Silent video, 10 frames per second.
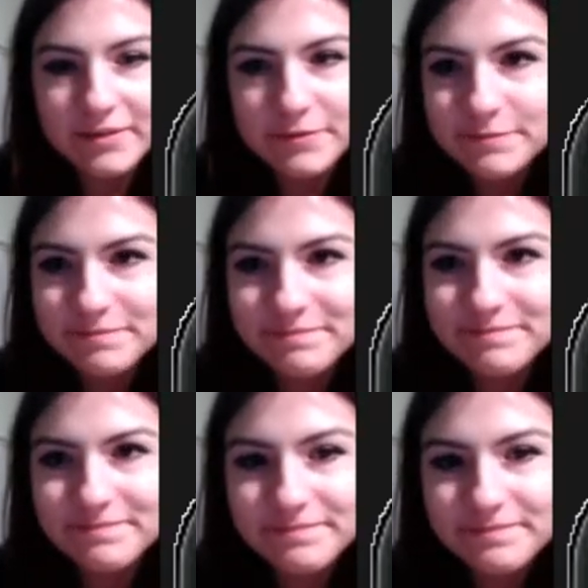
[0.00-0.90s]

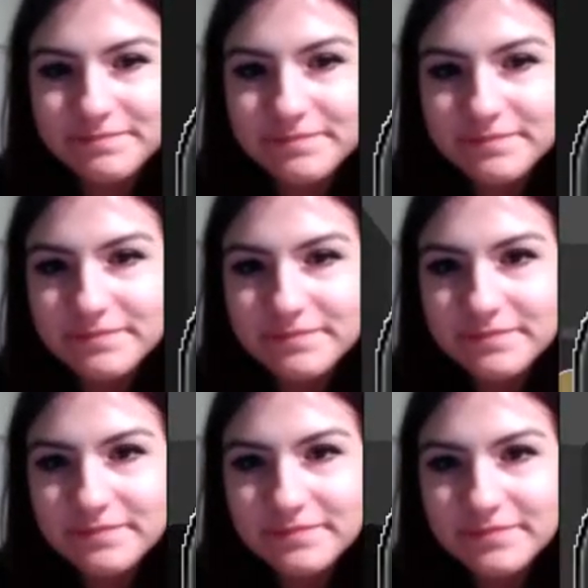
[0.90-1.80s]

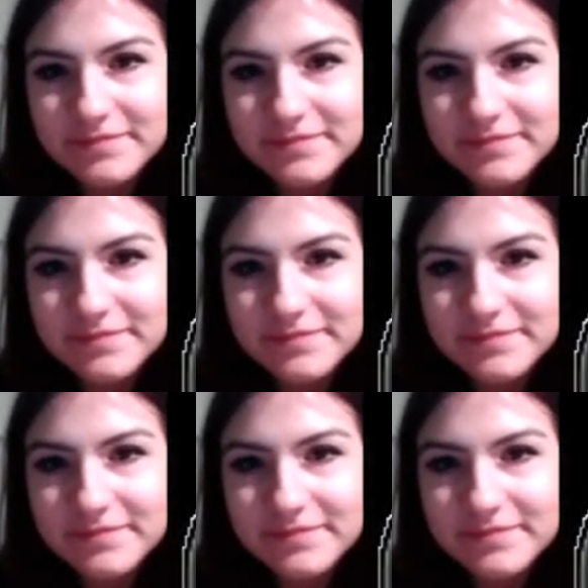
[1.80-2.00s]
[no speech]